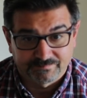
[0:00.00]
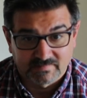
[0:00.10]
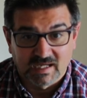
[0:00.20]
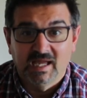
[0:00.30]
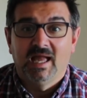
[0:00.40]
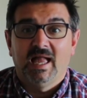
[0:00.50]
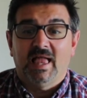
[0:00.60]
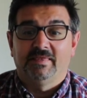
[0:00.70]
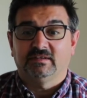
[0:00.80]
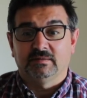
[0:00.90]

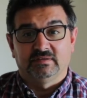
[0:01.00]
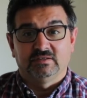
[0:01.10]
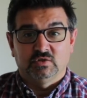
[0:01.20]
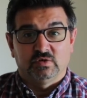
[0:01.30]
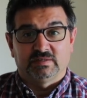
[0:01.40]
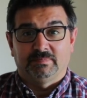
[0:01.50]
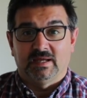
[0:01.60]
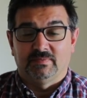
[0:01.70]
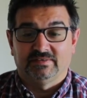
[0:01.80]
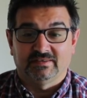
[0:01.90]
And there's certainly some toys to play
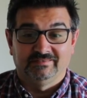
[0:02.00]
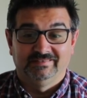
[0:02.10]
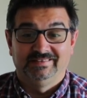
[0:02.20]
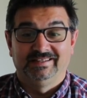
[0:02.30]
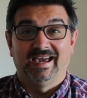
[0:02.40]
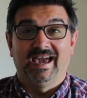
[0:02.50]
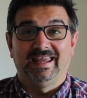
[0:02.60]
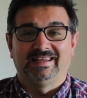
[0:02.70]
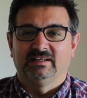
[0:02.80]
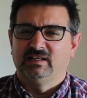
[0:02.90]
with, so yay!